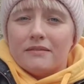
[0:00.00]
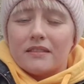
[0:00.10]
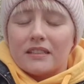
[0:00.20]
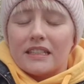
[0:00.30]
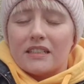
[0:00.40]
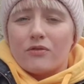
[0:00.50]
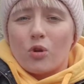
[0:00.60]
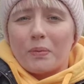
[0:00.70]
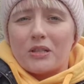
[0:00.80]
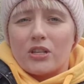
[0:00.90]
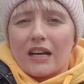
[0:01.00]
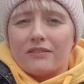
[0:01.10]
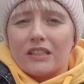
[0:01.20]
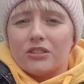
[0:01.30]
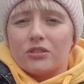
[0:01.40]
since I've not been
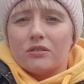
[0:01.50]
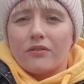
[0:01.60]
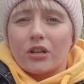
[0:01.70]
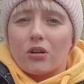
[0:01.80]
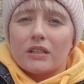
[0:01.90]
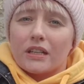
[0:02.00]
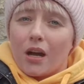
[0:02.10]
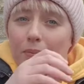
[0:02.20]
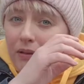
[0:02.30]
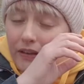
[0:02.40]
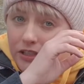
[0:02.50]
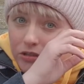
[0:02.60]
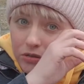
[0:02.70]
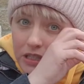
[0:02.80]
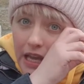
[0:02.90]
travelling. So I've recorded a couple of
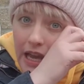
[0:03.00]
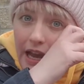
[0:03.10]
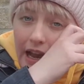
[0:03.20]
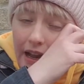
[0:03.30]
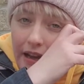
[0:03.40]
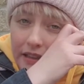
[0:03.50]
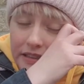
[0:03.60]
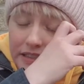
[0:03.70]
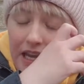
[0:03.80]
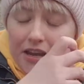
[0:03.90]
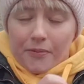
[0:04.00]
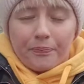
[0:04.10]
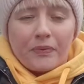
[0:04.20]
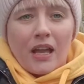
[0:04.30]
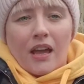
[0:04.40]
videos, and
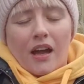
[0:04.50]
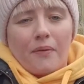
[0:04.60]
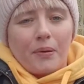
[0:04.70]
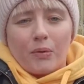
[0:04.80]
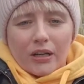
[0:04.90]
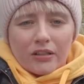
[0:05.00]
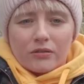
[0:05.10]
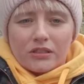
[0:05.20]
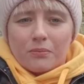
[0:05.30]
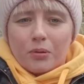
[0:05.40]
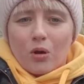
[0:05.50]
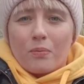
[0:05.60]
I've been working on some blog